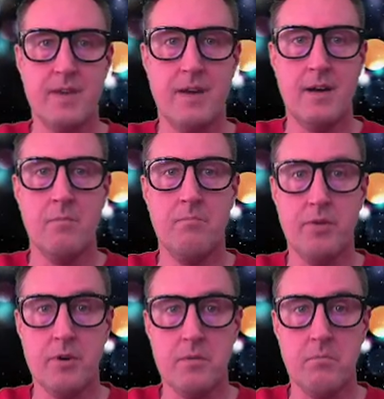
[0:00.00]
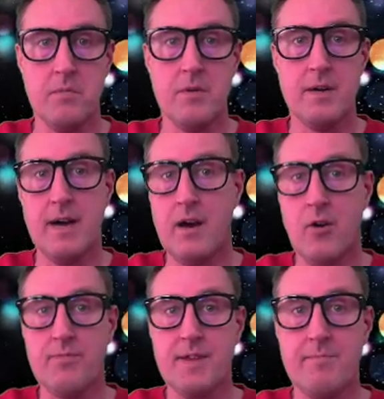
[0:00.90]
Boom. I
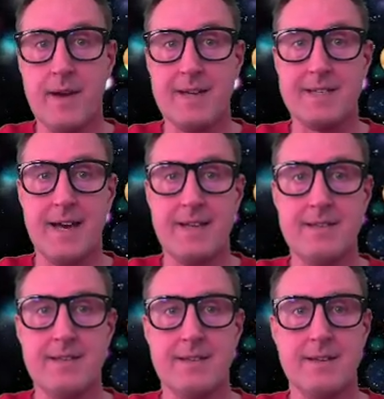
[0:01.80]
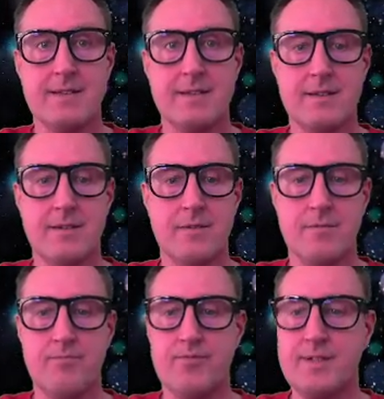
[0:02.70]
hope that makes sense. It's
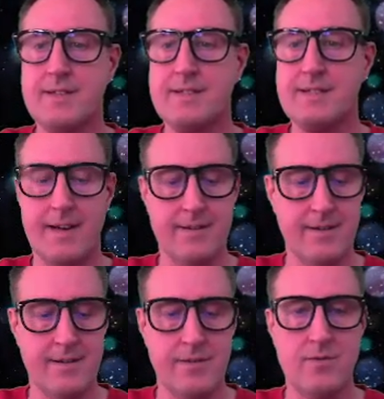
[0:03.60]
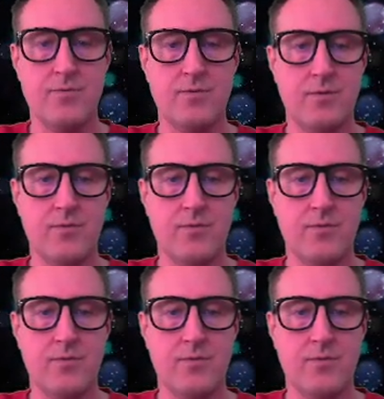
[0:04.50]
pretty standard to do